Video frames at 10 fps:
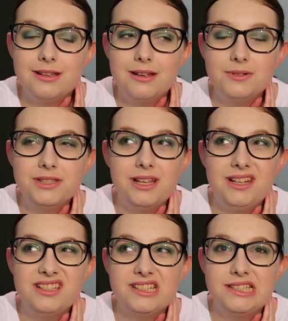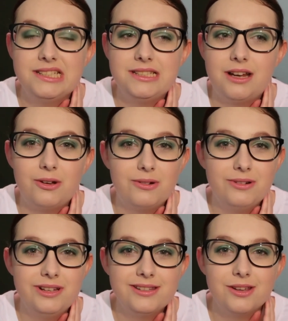I was like, no.
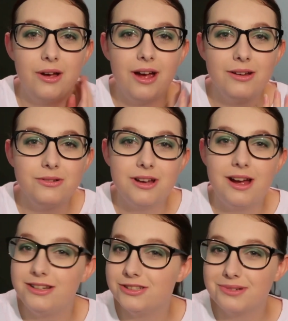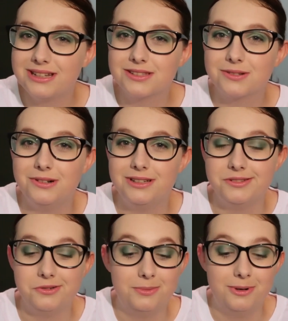So I just went to school as
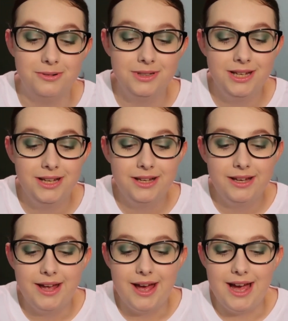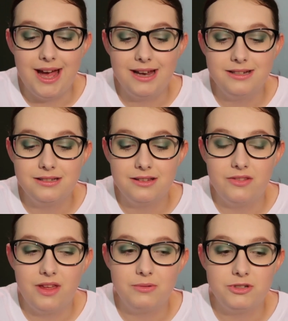normal, and
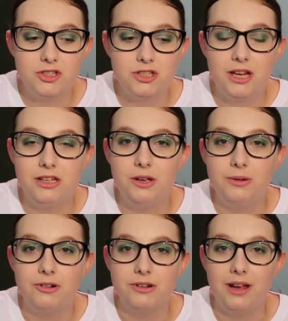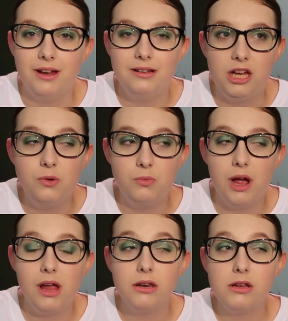they were just like queuing all day. In a
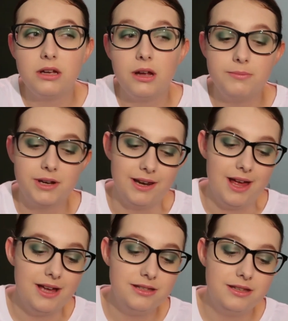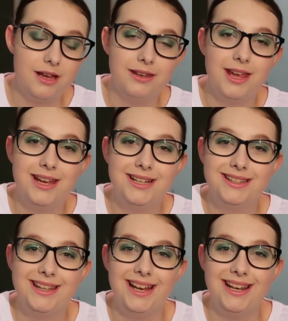way, like I'm glad that
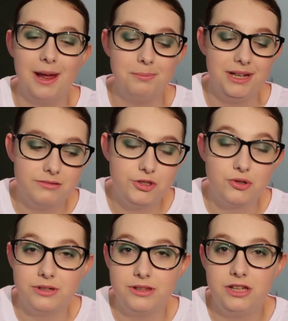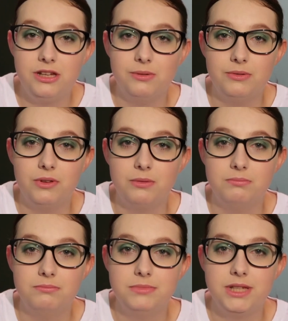they let me join the queue with
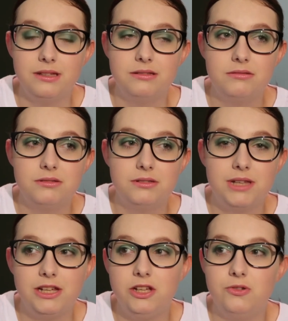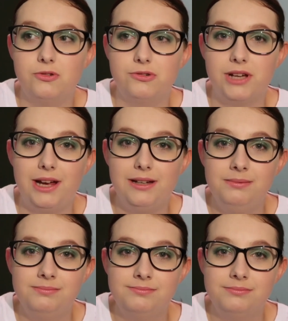them since they queued all day
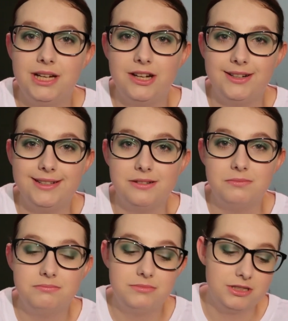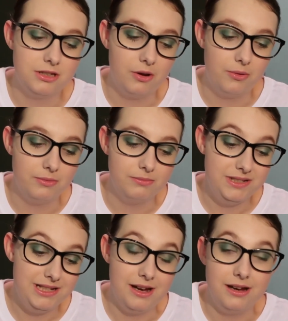and I didn't. So
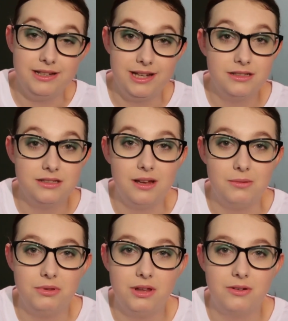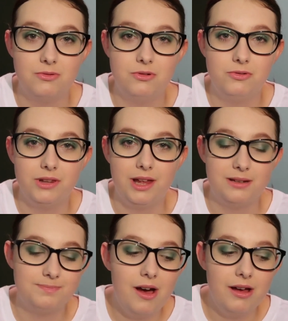yeah, I guess I am thankful for that.
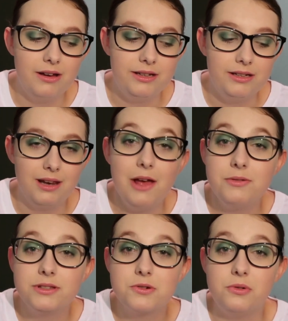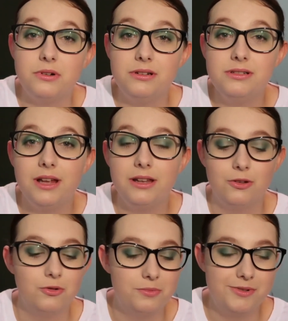I left school at the
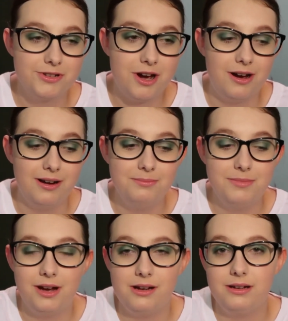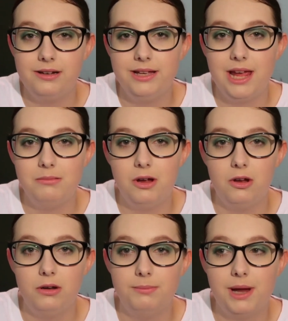normal time. I came
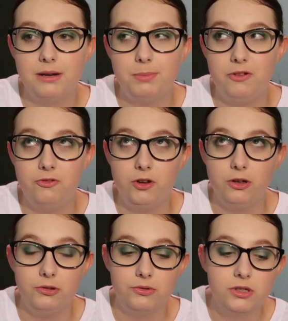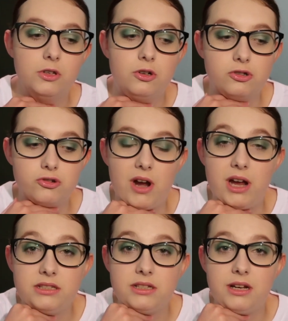home, had a bit of food, got
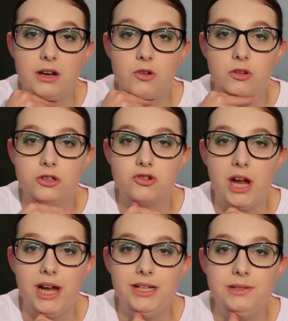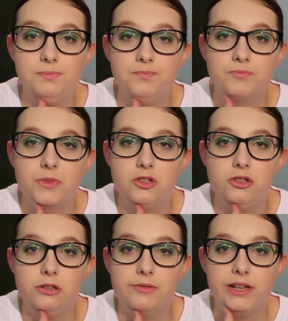dressed, and then I got the train
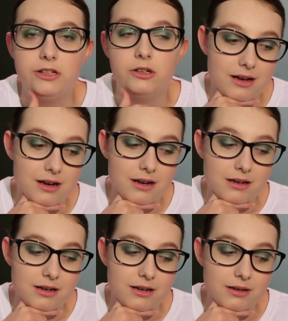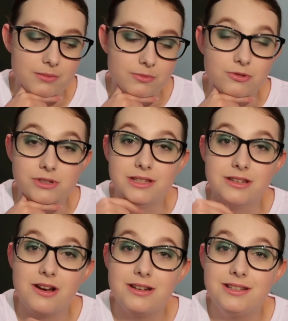to the venue. I walked the
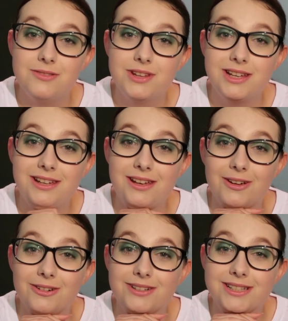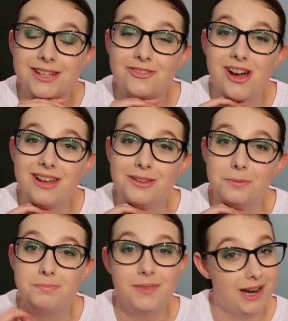entirety of the queue to find
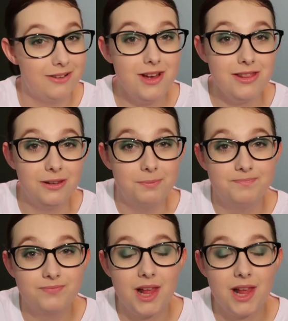them, and I found them.